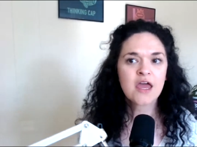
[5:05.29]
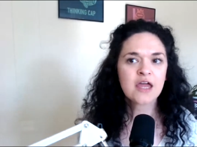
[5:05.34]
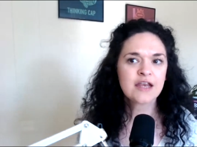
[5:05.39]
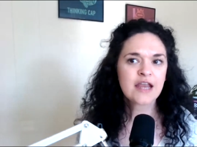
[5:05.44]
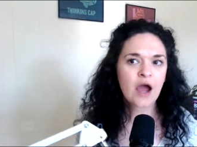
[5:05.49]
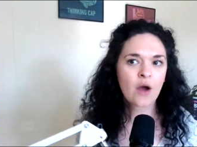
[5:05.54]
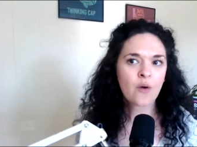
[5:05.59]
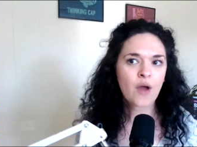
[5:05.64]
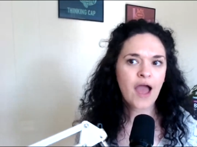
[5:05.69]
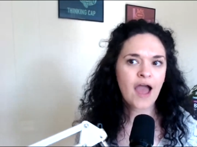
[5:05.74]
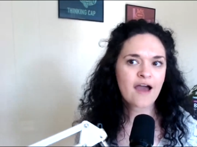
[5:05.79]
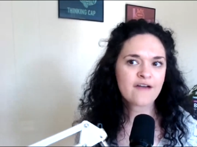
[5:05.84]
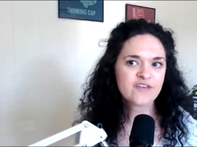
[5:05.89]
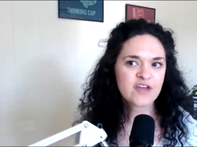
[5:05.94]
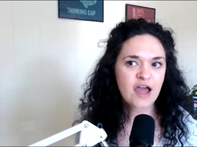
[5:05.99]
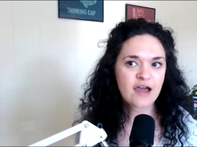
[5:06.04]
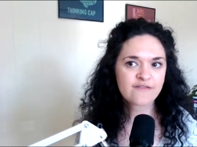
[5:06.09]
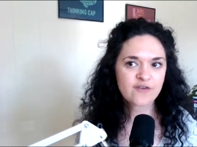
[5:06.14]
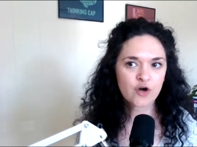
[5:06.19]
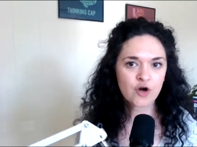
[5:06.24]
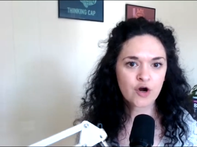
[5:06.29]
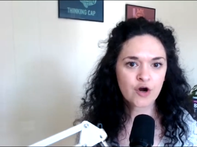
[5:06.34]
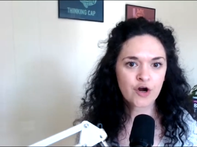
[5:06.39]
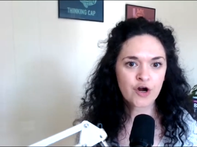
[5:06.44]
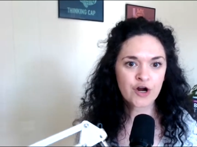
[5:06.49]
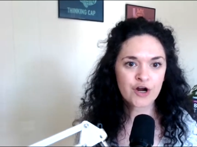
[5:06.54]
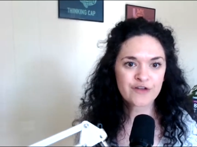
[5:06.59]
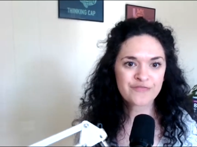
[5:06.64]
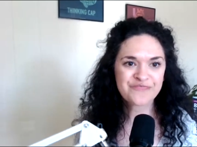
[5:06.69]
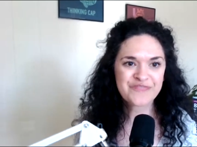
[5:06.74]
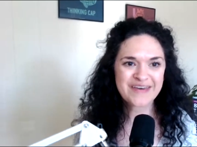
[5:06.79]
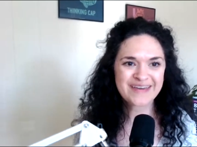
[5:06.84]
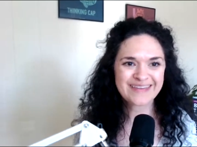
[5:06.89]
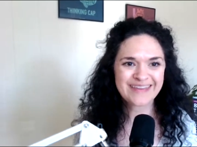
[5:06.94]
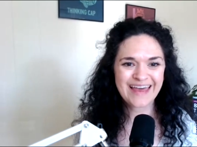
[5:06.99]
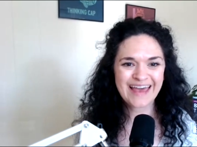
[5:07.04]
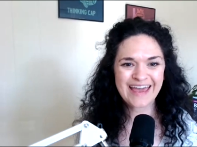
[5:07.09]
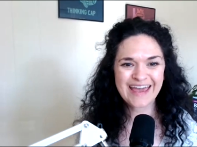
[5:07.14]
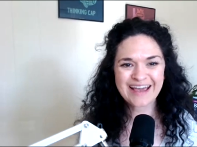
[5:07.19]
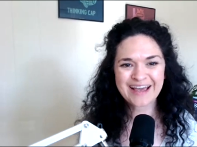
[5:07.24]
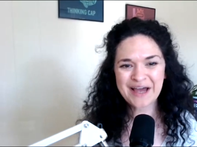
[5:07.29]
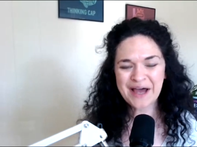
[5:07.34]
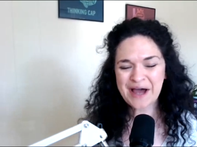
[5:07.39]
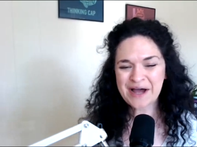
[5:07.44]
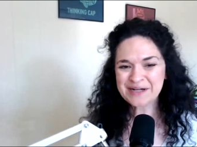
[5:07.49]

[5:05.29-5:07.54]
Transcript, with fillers: Now, have you ever heard that like,